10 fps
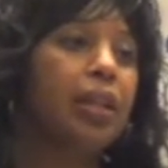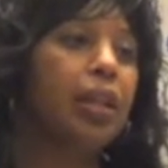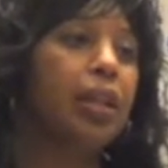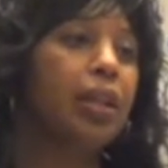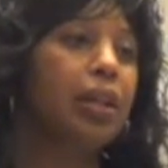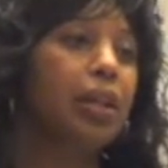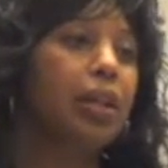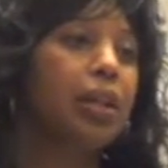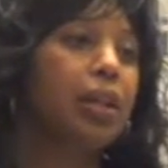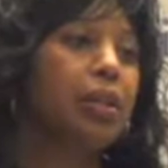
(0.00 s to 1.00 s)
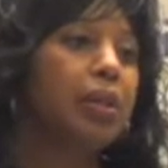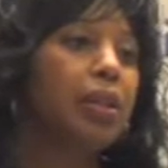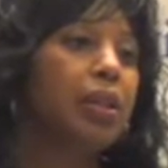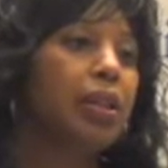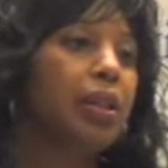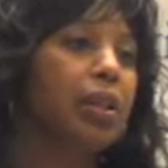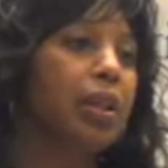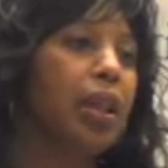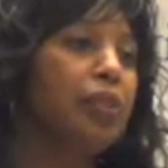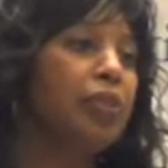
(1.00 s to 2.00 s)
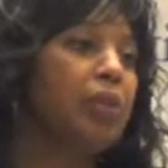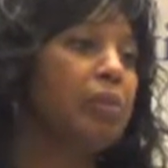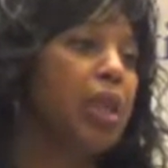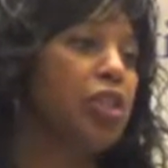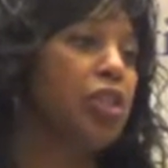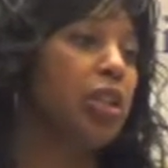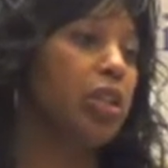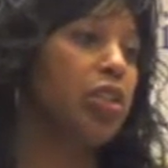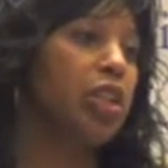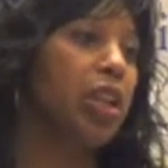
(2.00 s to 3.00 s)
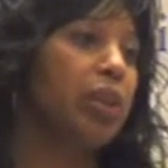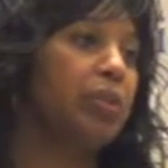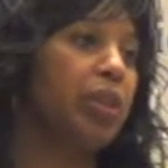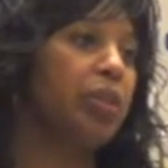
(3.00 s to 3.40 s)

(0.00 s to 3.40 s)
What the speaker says: the information that she had